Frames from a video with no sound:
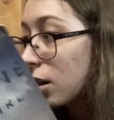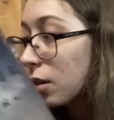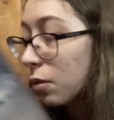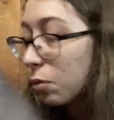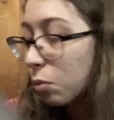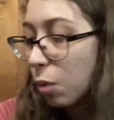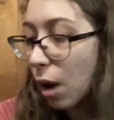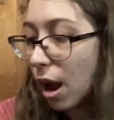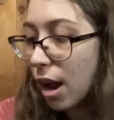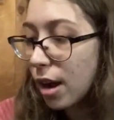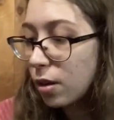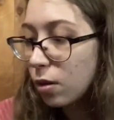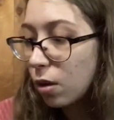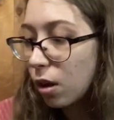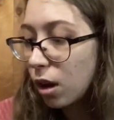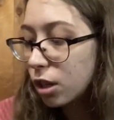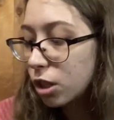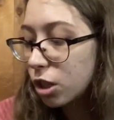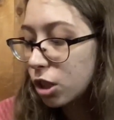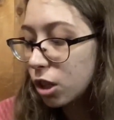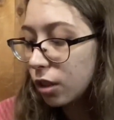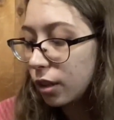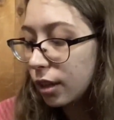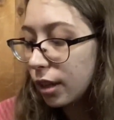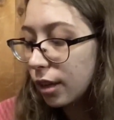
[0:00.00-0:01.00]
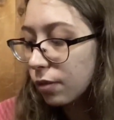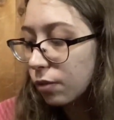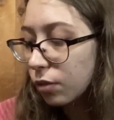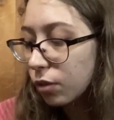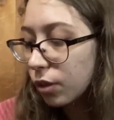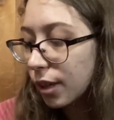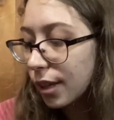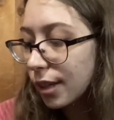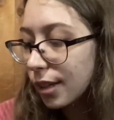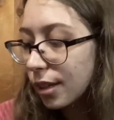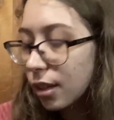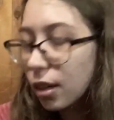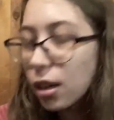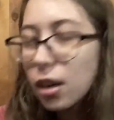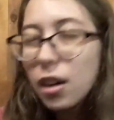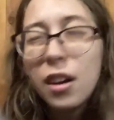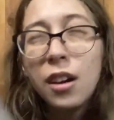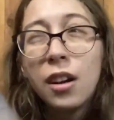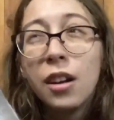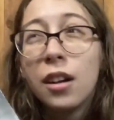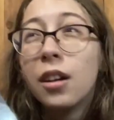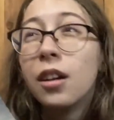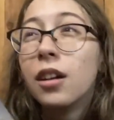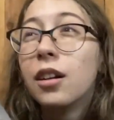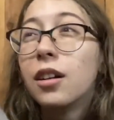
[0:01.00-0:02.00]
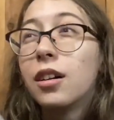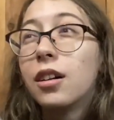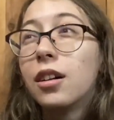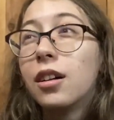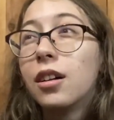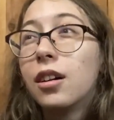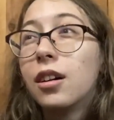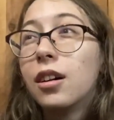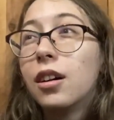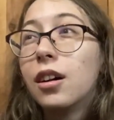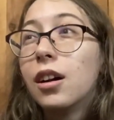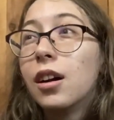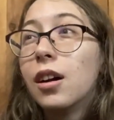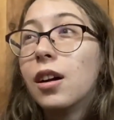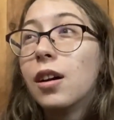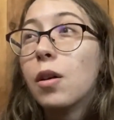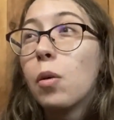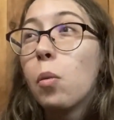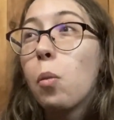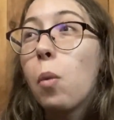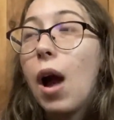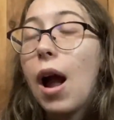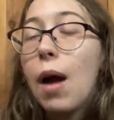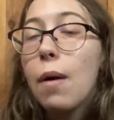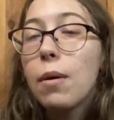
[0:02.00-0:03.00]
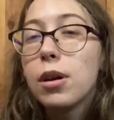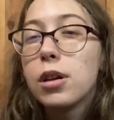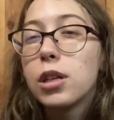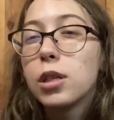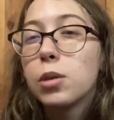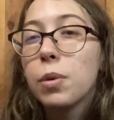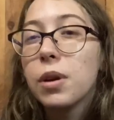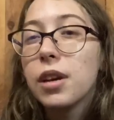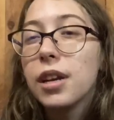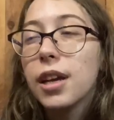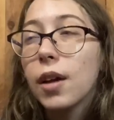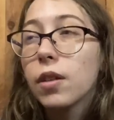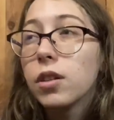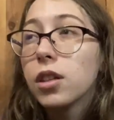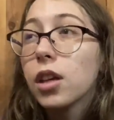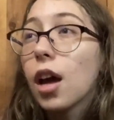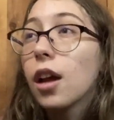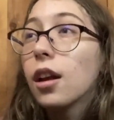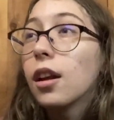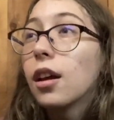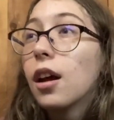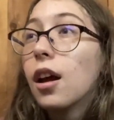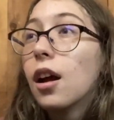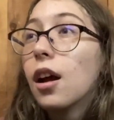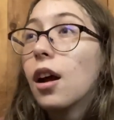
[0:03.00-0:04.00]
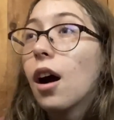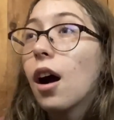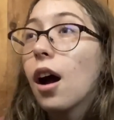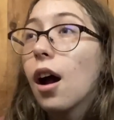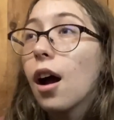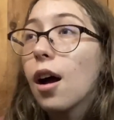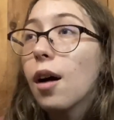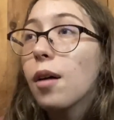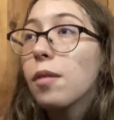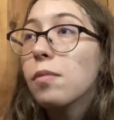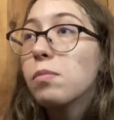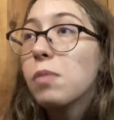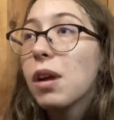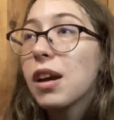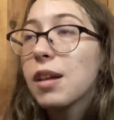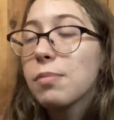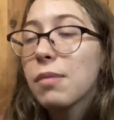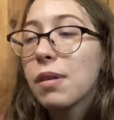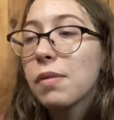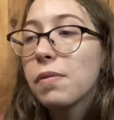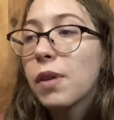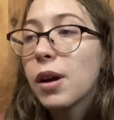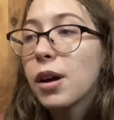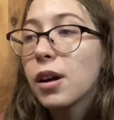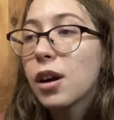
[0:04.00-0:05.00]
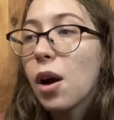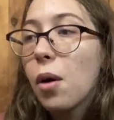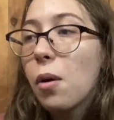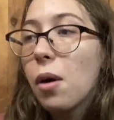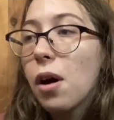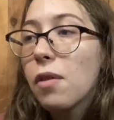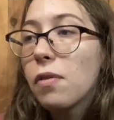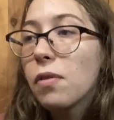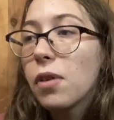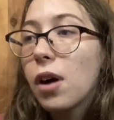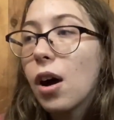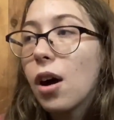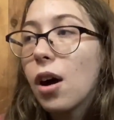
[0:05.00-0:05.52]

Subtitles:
read a Gillian Flynn. Wow, it is windy outside. Make my fan go off.